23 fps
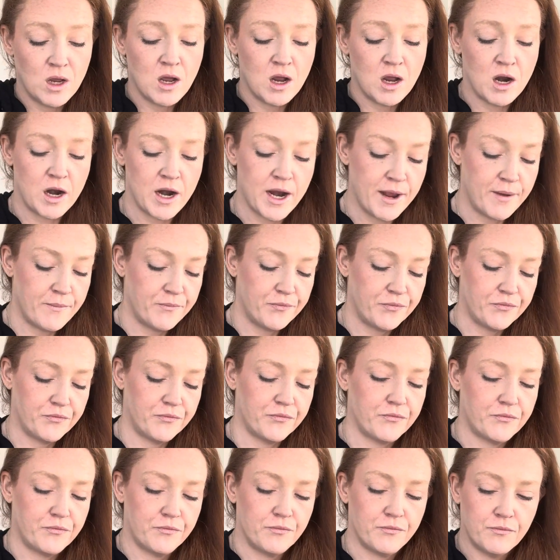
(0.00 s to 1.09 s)
All right.
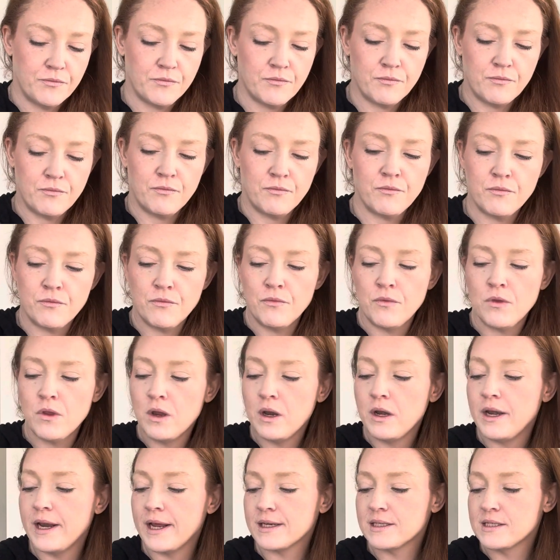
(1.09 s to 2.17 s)

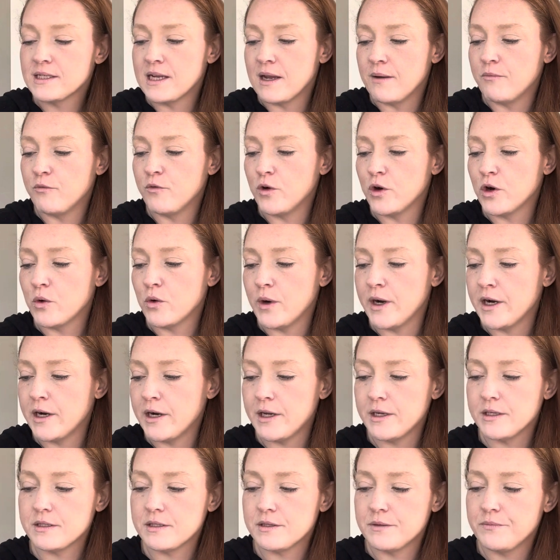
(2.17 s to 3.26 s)
Next up for
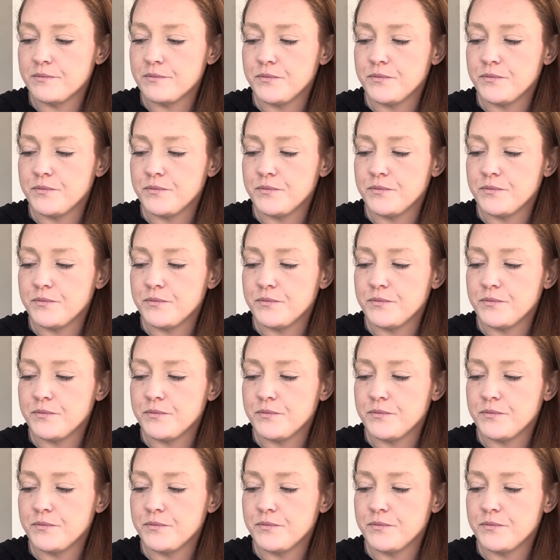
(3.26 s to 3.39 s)
Aquarius.